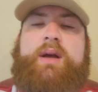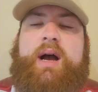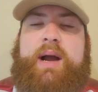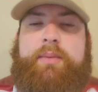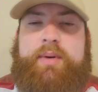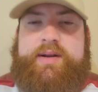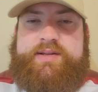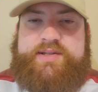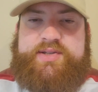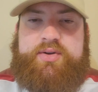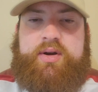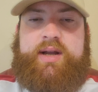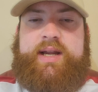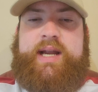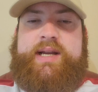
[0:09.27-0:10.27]
I went and
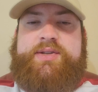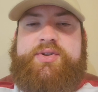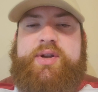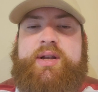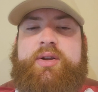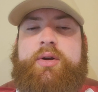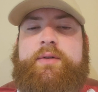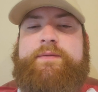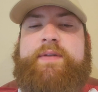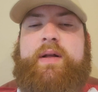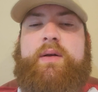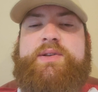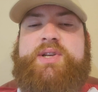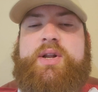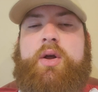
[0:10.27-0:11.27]
saw it yesterday, and
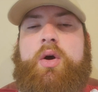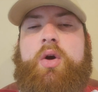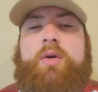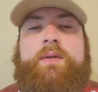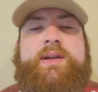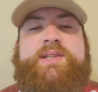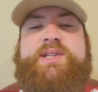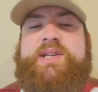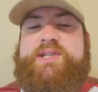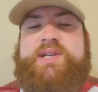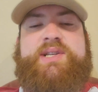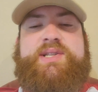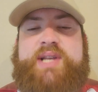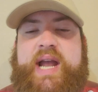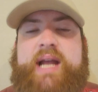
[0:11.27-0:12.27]
Goodfellas on Harleys is
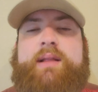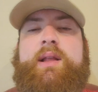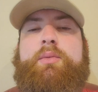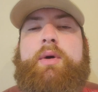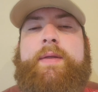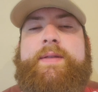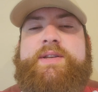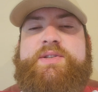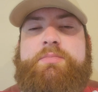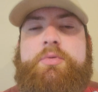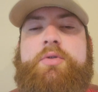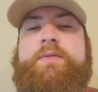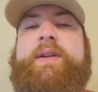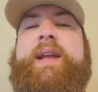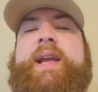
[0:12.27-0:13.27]
exactly what this
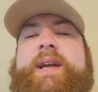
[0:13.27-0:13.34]
movie